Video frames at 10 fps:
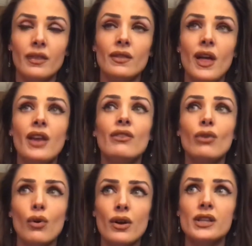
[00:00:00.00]
And then, of
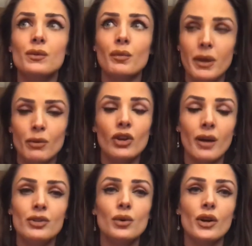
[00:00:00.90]
course, when people
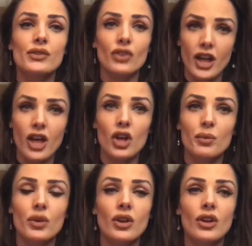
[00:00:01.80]
come to us for
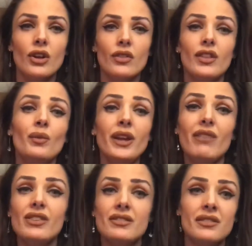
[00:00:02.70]
help, then we
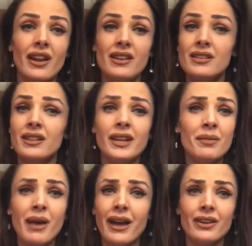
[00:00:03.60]
have this nice,
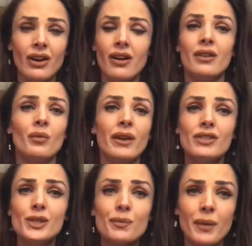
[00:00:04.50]
clean backyard and we have
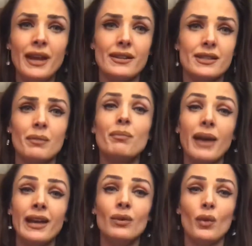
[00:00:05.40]
space and
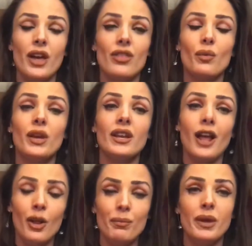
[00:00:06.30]
bandwidth that we can
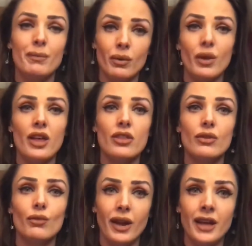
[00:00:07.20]
help people with,
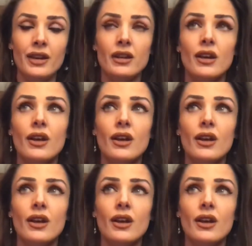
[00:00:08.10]
right?